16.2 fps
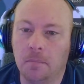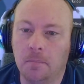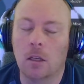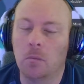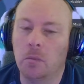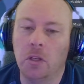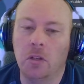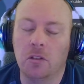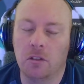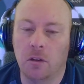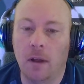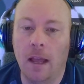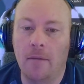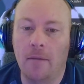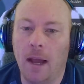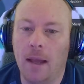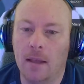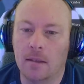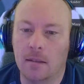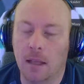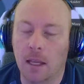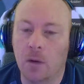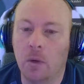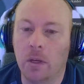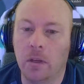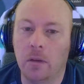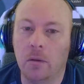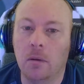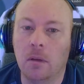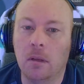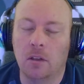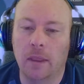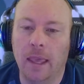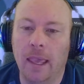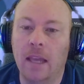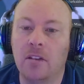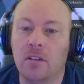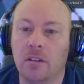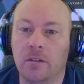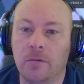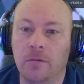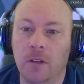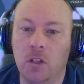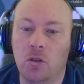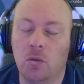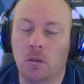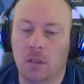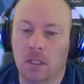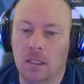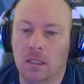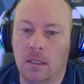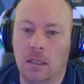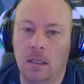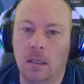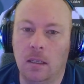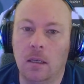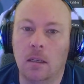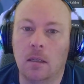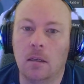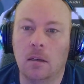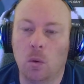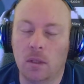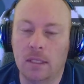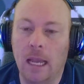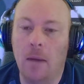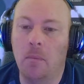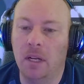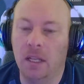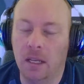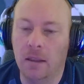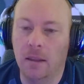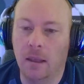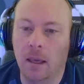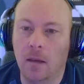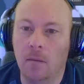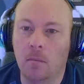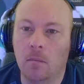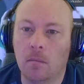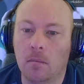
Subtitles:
Computers don't have eyes like we do, so they can't just visually see what's happening in the game.